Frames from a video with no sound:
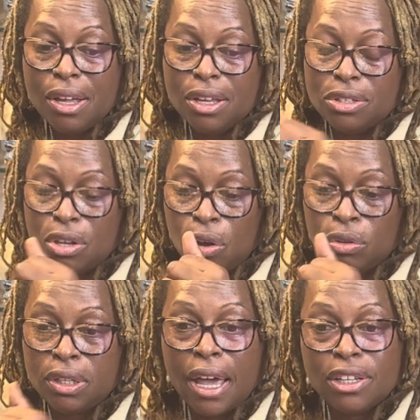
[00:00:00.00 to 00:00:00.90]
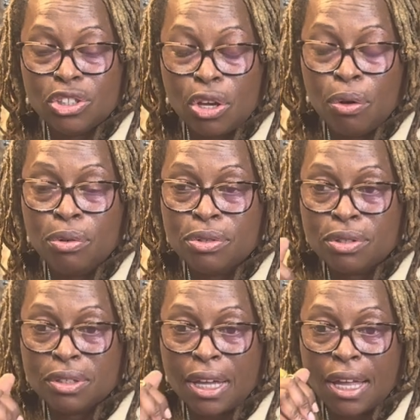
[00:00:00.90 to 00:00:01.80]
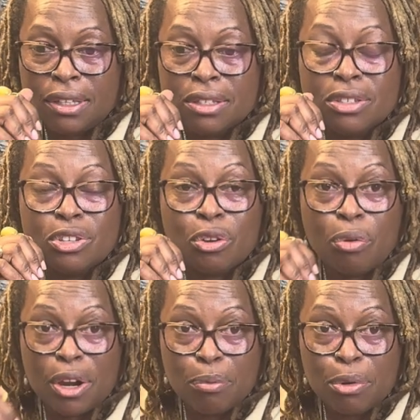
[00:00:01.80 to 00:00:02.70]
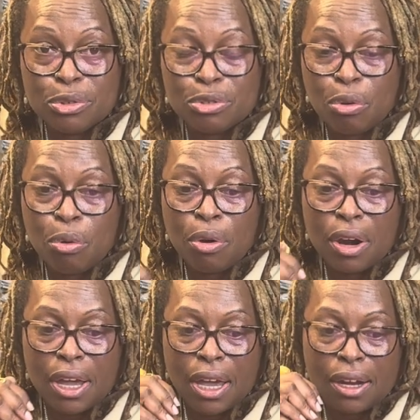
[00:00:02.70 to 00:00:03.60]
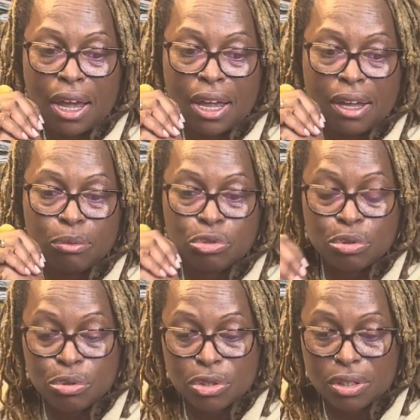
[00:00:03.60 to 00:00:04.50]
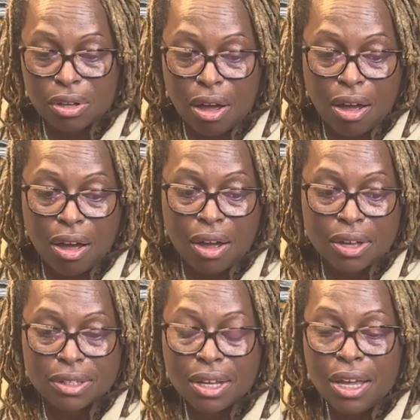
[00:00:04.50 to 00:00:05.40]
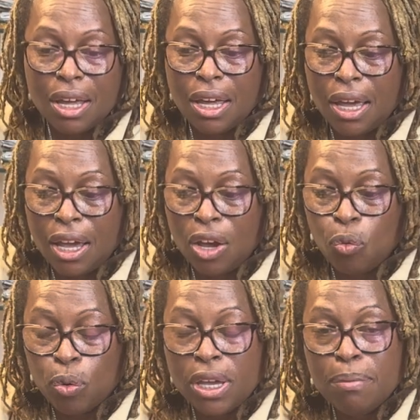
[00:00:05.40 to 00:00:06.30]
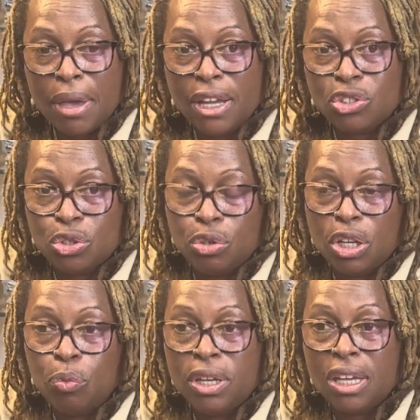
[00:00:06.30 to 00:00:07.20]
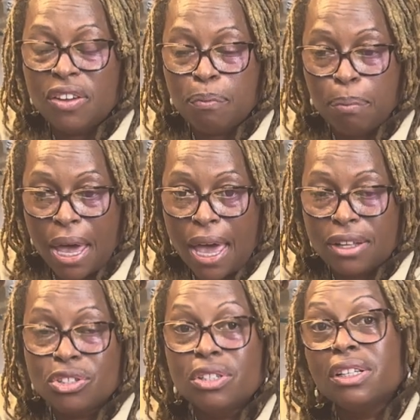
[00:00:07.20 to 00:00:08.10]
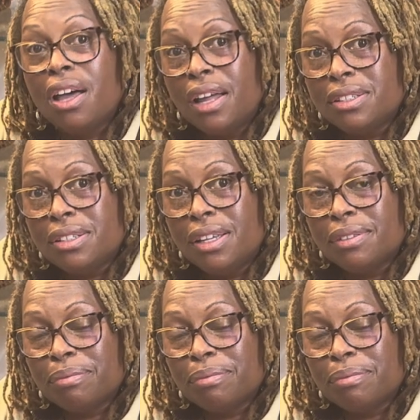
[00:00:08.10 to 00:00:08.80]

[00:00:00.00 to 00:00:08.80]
So that shows that this is a credible store, and I am true to the cause, and we make sure that we give back to the continent.